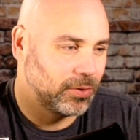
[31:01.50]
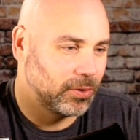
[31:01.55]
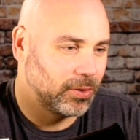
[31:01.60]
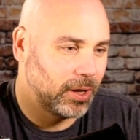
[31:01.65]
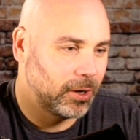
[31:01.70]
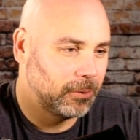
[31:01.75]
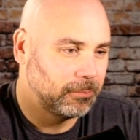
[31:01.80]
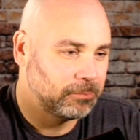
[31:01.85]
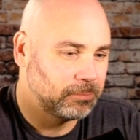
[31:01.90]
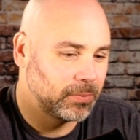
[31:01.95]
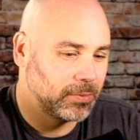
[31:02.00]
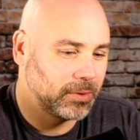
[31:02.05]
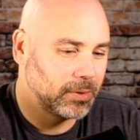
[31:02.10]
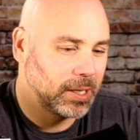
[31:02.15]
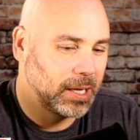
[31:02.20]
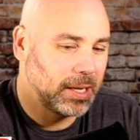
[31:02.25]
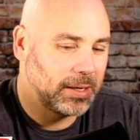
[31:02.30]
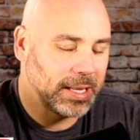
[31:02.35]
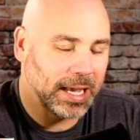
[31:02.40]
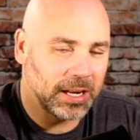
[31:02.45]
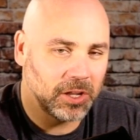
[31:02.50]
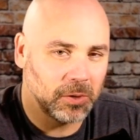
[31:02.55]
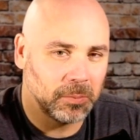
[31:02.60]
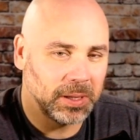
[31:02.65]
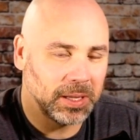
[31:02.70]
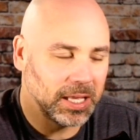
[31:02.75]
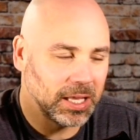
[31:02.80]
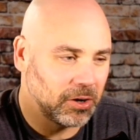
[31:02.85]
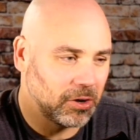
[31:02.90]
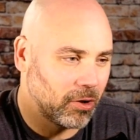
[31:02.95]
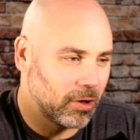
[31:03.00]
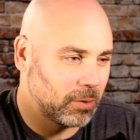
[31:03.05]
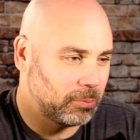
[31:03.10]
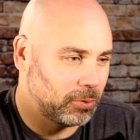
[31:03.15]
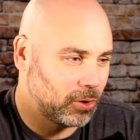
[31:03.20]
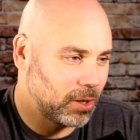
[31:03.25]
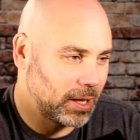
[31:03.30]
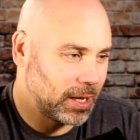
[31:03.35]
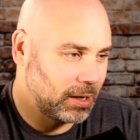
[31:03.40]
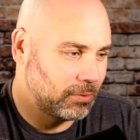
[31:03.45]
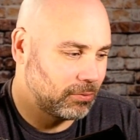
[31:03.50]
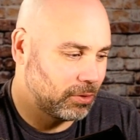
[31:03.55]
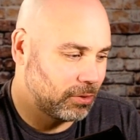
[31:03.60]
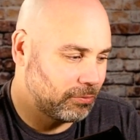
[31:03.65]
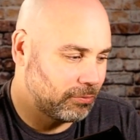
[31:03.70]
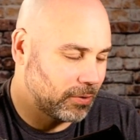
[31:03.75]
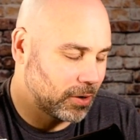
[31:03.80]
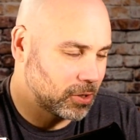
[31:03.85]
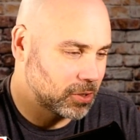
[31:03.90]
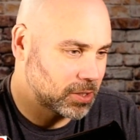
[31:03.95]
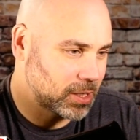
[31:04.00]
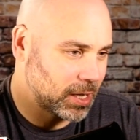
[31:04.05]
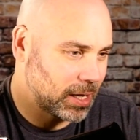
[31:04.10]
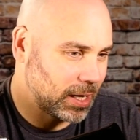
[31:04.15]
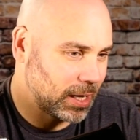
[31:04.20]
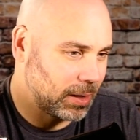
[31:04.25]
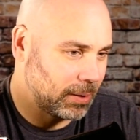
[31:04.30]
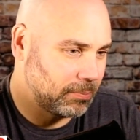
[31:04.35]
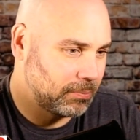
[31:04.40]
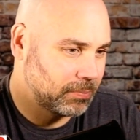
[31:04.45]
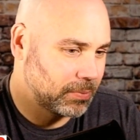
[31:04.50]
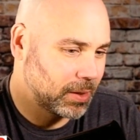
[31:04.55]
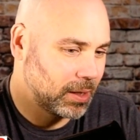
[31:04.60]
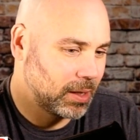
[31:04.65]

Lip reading: trivia. Though. Danny will be getting on a plane for the first time.